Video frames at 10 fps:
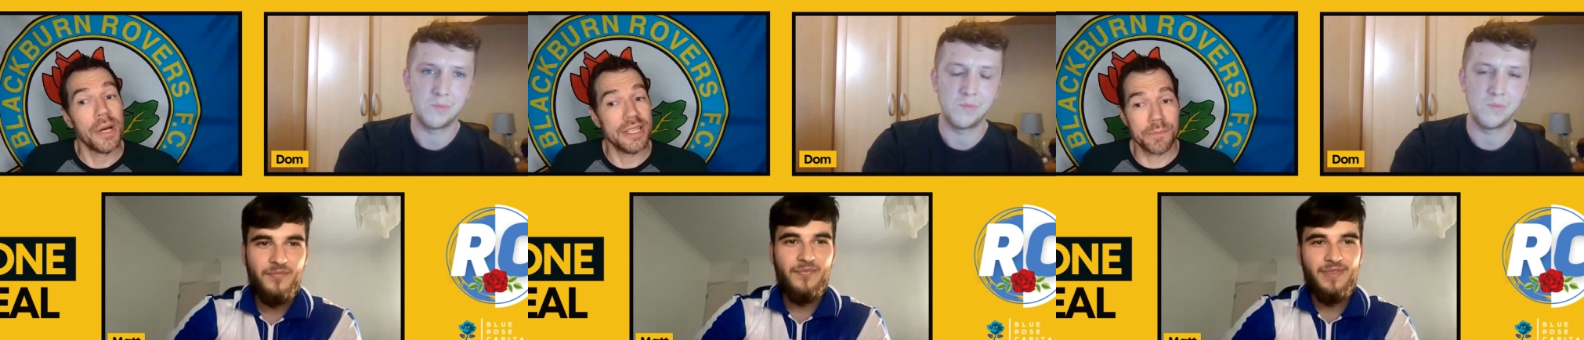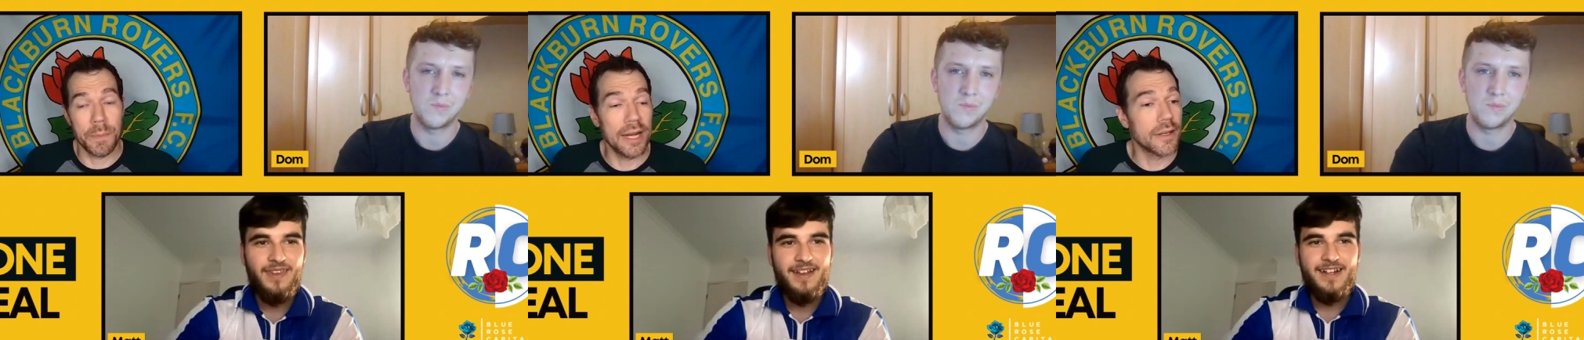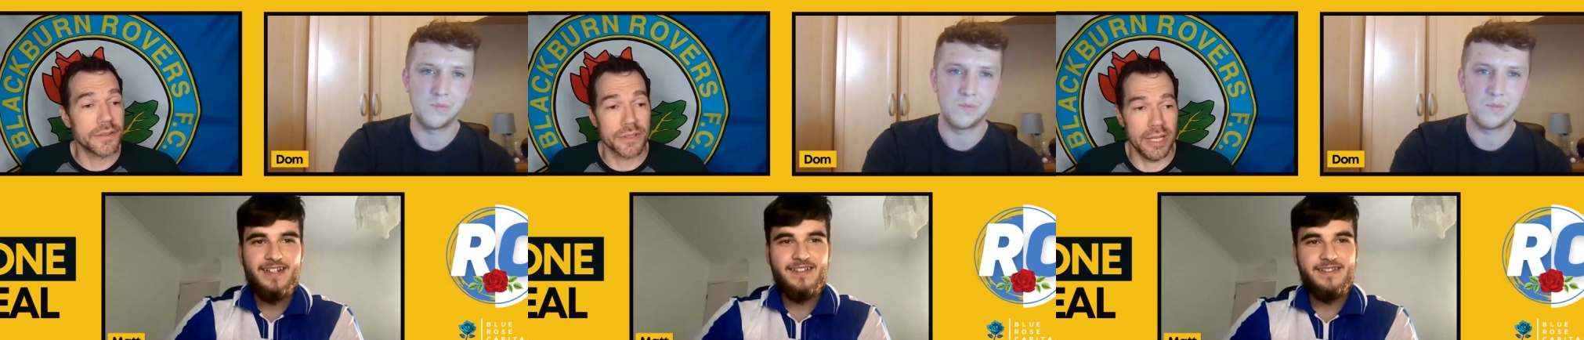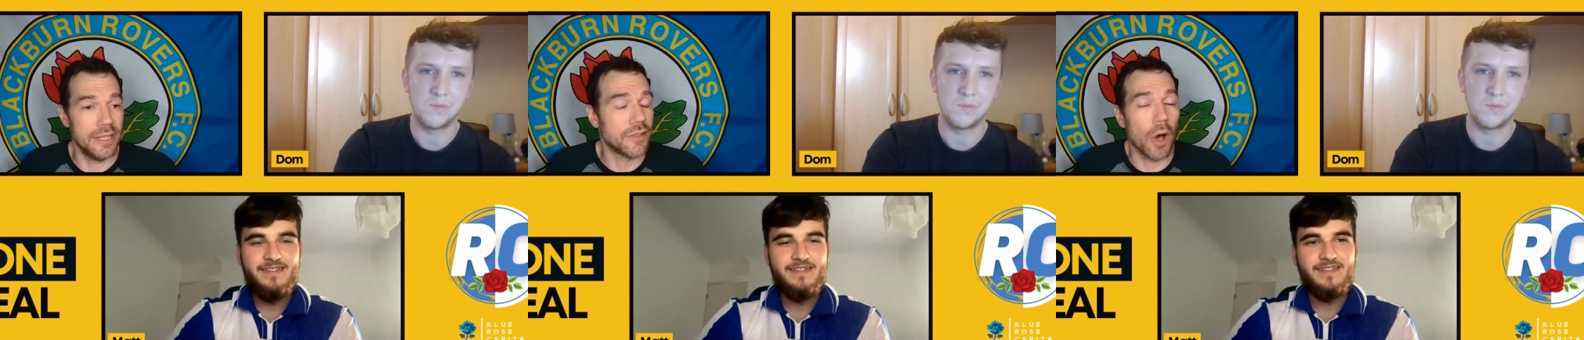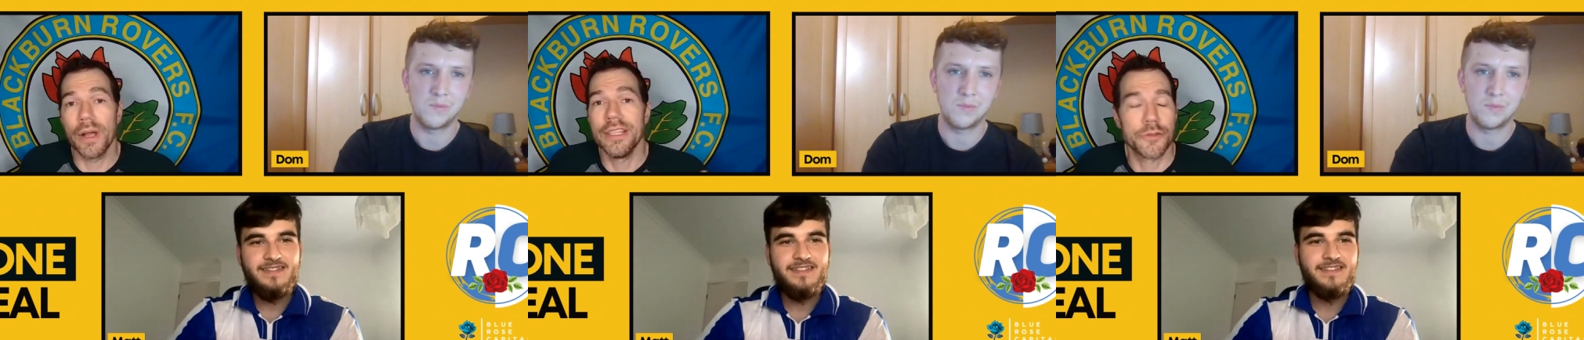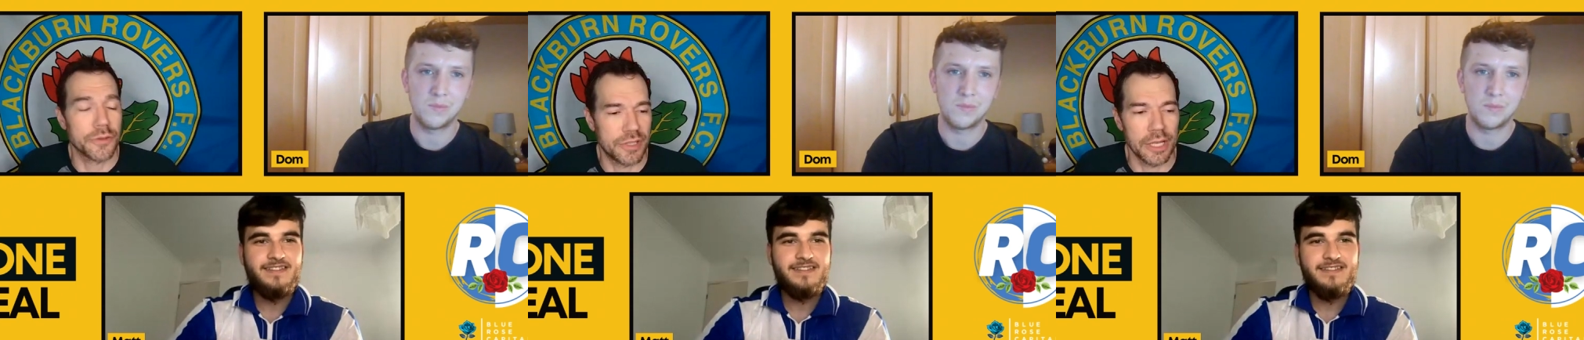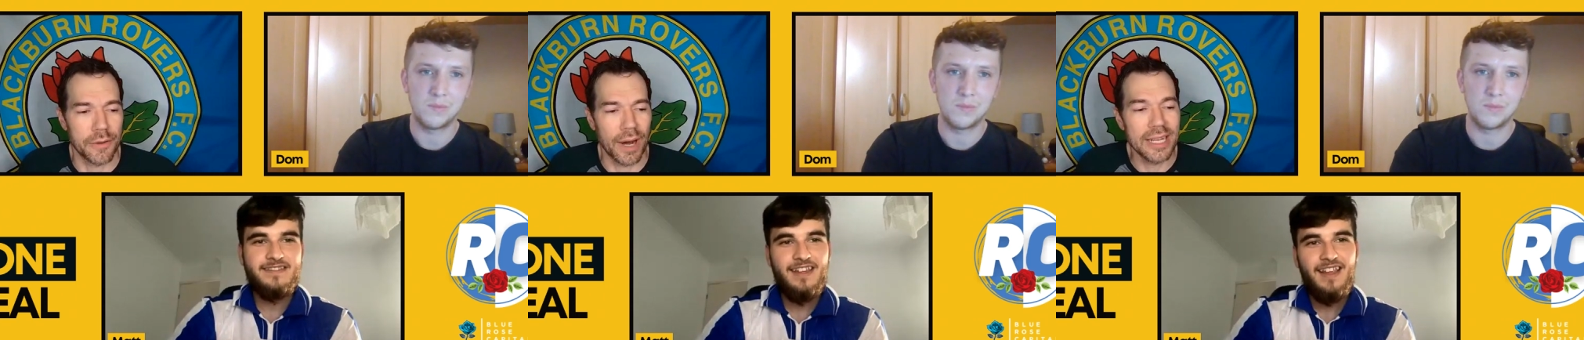Speaker 1: but it bears it's all
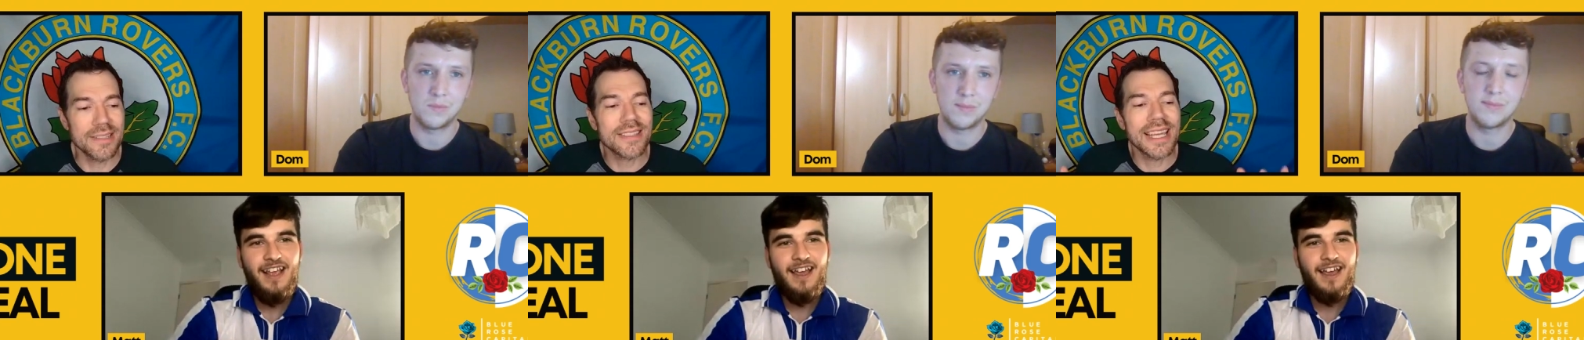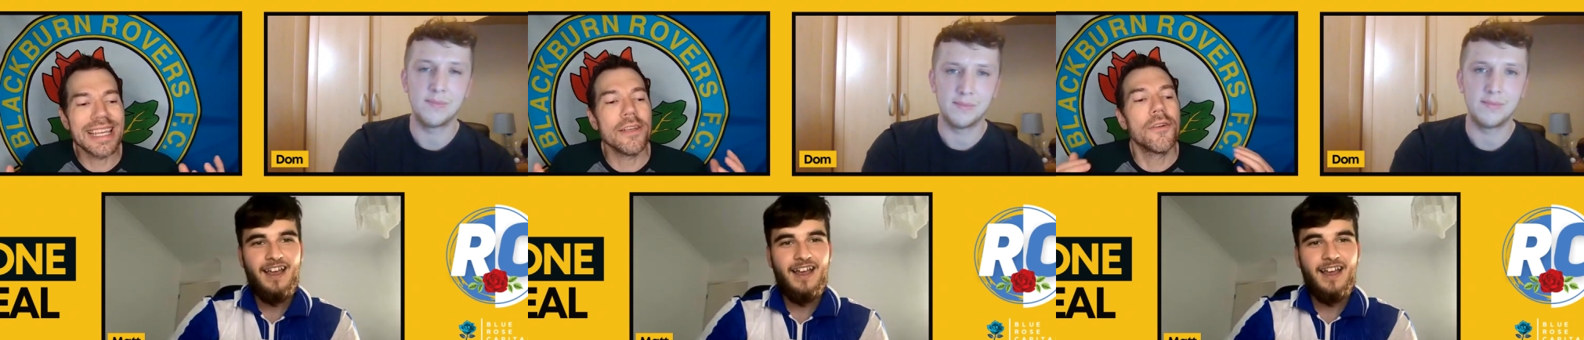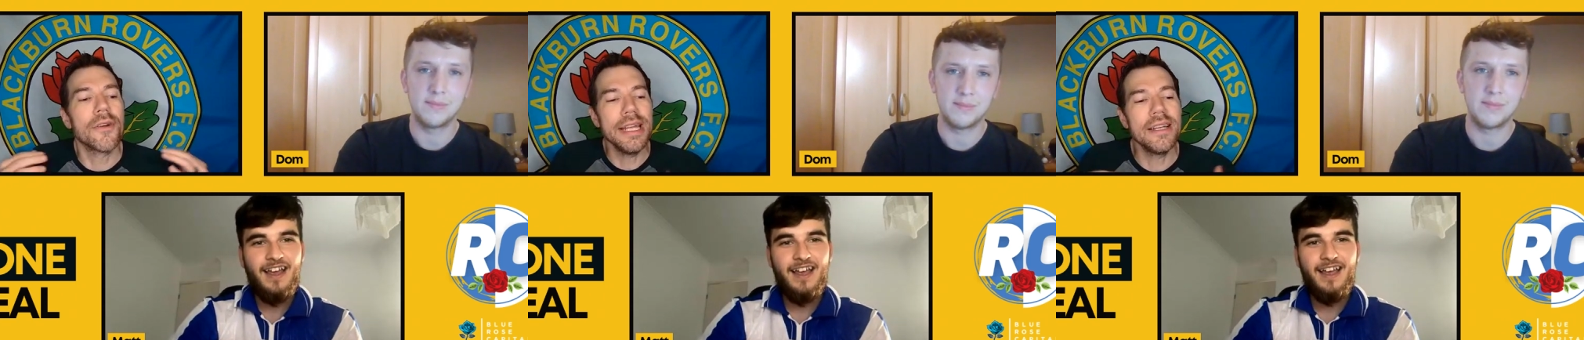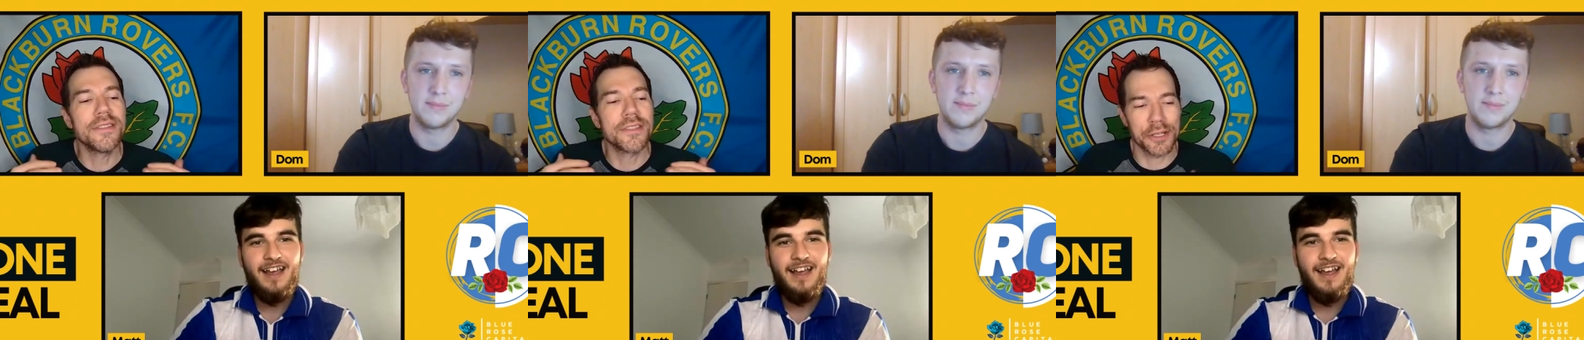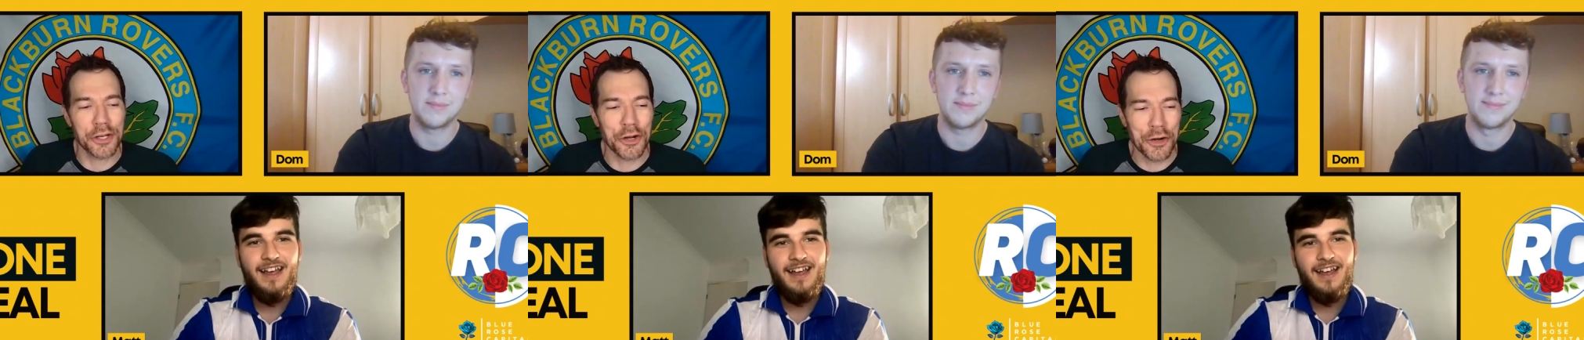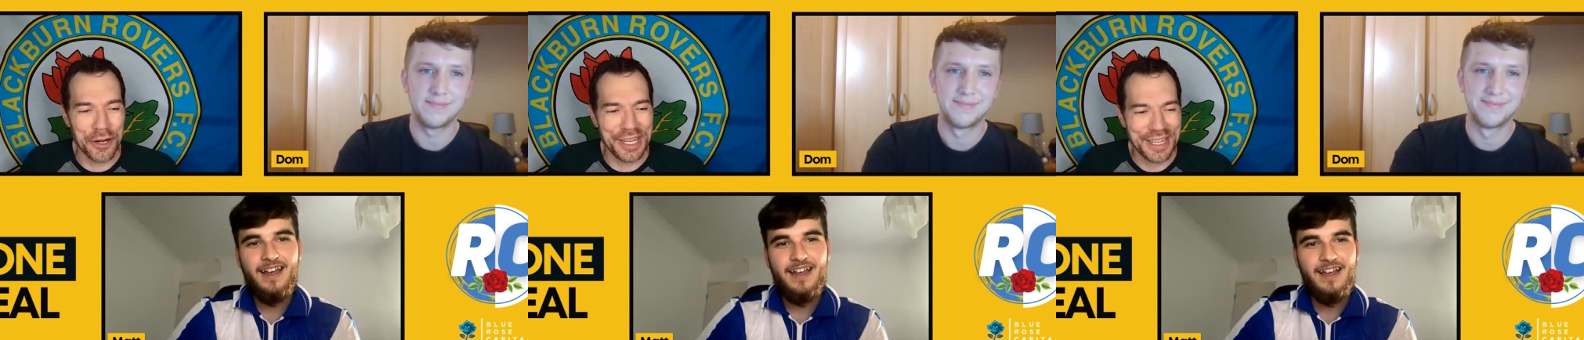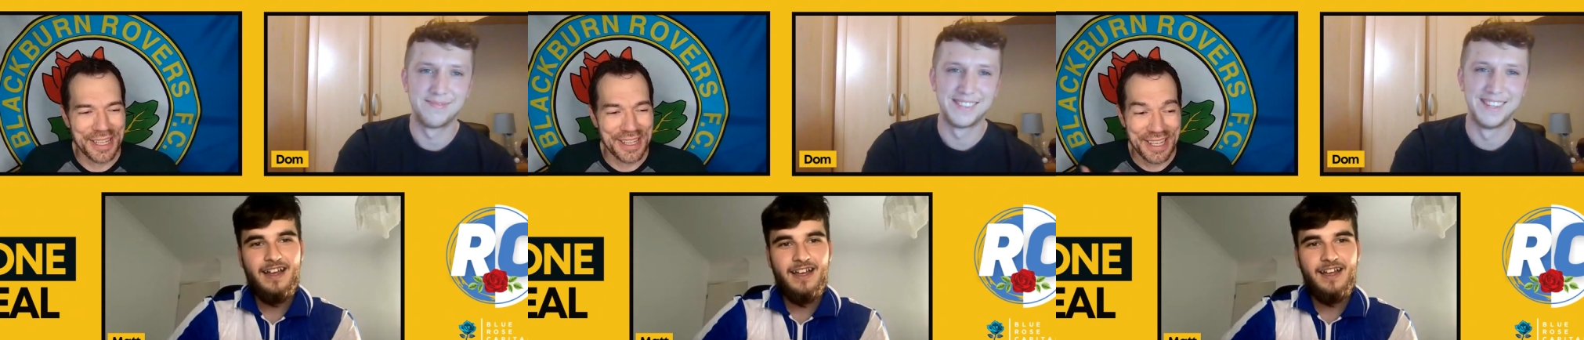interesting, right? It's like ingredients in a curry.
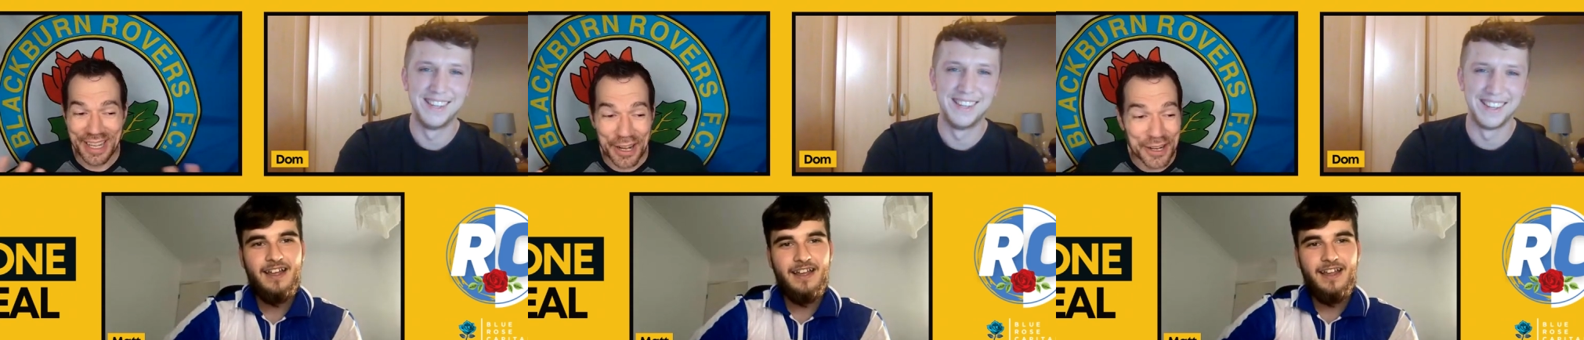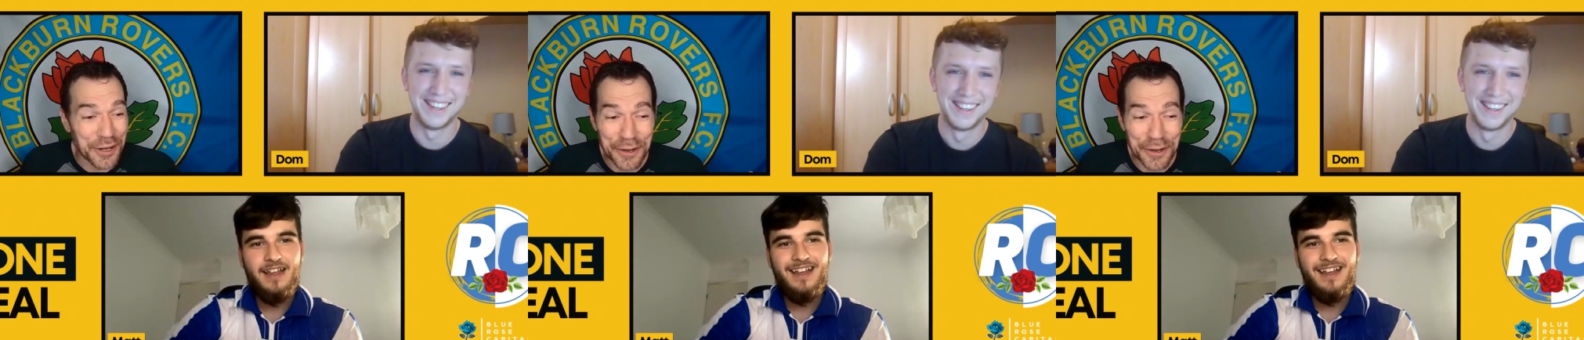A